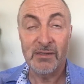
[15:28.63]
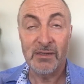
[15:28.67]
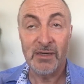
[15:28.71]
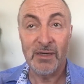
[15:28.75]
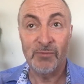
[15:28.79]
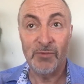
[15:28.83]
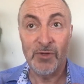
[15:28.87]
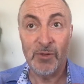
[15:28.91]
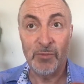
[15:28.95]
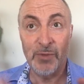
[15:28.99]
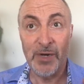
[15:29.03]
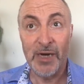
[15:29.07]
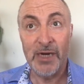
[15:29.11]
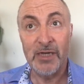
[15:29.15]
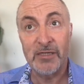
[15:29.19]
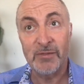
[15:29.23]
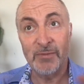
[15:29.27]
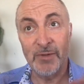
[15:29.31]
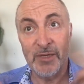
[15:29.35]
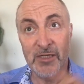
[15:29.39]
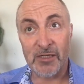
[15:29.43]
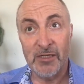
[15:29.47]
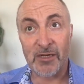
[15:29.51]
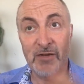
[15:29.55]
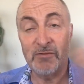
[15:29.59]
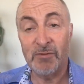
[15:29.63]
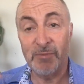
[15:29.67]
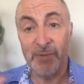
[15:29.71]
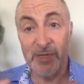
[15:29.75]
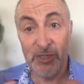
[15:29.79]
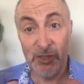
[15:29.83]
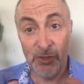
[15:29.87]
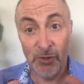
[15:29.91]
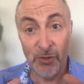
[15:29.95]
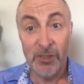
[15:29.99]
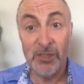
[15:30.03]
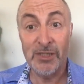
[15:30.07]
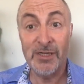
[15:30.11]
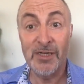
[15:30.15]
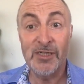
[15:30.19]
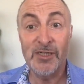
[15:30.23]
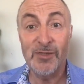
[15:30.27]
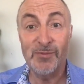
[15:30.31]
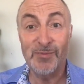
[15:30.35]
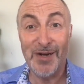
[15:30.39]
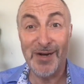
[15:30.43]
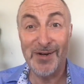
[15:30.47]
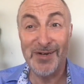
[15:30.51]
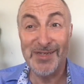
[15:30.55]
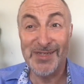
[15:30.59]
I'm rebranding some other stuff to make sure it stays as
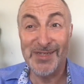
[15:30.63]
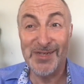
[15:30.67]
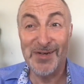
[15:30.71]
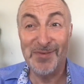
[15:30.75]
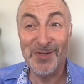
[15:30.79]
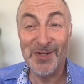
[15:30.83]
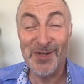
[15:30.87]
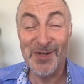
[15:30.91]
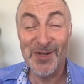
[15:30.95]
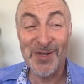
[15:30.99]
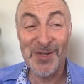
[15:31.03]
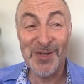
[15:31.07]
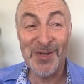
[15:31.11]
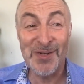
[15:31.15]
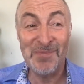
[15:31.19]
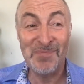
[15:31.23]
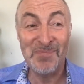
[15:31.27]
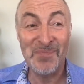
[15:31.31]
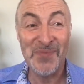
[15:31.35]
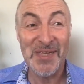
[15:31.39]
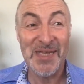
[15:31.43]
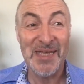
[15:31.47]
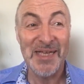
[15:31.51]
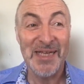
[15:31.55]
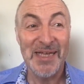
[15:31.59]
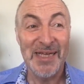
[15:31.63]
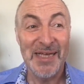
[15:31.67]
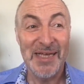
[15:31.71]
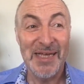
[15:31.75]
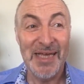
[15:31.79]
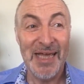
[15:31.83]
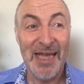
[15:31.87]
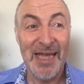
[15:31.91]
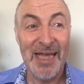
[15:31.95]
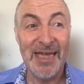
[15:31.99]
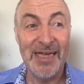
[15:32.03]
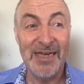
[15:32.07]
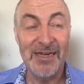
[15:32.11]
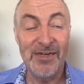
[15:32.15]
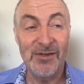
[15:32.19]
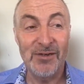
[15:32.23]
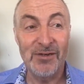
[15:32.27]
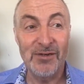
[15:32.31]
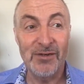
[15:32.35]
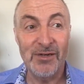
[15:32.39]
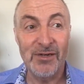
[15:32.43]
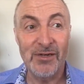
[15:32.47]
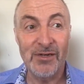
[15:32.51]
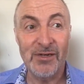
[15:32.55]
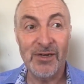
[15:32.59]
Barry Selby dot com. And you
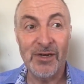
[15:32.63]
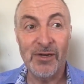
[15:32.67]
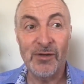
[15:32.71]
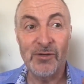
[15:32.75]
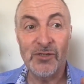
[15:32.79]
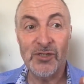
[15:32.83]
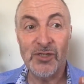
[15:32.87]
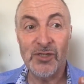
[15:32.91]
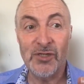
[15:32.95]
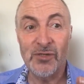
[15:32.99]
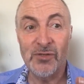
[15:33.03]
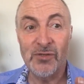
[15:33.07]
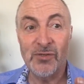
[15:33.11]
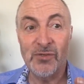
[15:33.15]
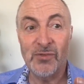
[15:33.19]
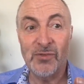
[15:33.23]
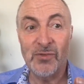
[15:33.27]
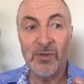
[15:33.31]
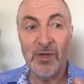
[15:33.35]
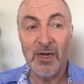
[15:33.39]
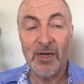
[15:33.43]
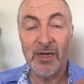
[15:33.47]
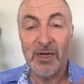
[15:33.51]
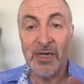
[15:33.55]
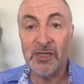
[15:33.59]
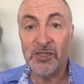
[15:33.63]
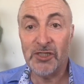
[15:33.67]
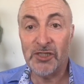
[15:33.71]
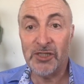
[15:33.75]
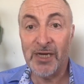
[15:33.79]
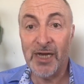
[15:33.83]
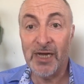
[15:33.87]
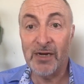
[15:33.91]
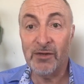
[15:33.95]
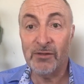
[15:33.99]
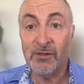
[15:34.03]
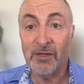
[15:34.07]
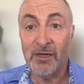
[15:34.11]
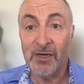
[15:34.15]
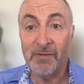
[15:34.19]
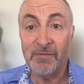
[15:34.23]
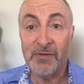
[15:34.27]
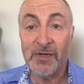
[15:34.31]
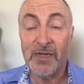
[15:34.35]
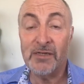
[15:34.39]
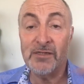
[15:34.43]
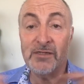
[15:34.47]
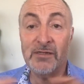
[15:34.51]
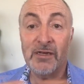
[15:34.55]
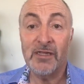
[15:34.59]
can go to uh, Let's Chat on the
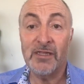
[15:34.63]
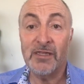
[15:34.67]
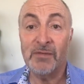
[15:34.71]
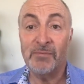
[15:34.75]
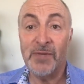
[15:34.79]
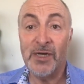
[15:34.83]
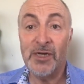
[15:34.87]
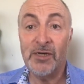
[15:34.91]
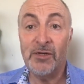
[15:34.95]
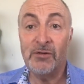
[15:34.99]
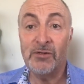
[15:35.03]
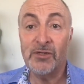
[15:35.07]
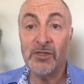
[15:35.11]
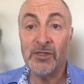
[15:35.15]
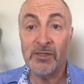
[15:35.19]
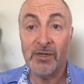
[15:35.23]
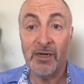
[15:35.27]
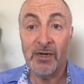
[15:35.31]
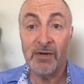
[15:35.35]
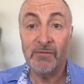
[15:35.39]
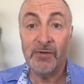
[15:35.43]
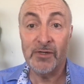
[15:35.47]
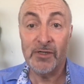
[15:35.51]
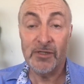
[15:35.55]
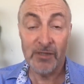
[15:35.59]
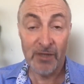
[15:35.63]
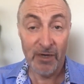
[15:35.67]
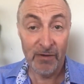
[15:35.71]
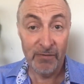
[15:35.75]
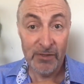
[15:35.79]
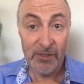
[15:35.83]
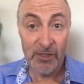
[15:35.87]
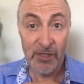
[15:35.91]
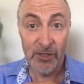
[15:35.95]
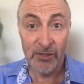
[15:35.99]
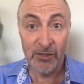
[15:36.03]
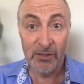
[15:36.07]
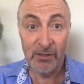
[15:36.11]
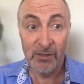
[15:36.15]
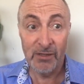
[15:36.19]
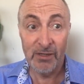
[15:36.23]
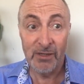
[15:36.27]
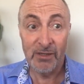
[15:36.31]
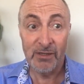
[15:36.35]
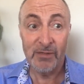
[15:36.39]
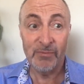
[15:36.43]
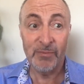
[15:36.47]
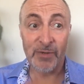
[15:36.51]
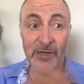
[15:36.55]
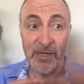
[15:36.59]
left-hand side of the menu to sign up for the discovery session,
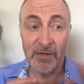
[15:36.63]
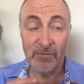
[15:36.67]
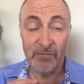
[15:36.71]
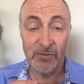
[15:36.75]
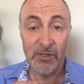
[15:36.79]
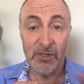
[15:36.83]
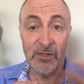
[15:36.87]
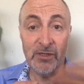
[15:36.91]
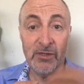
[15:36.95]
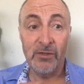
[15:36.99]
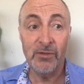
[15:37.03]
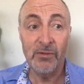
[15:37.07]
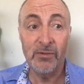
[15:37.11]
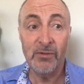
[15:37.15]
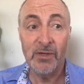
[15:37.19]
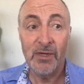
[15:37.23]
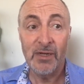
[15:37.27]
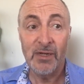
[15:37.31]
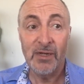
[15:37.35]
my gift to you.